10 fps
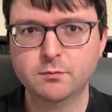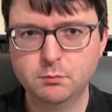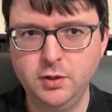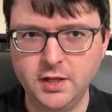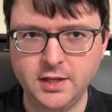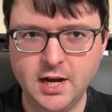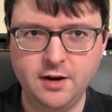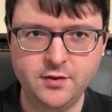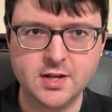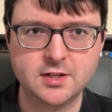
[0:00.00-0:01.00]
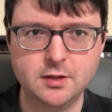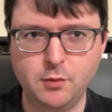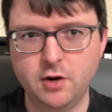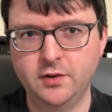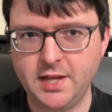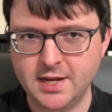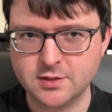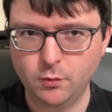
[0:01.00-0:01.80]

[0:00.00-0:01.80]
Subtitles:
plainly obvious the Marvel is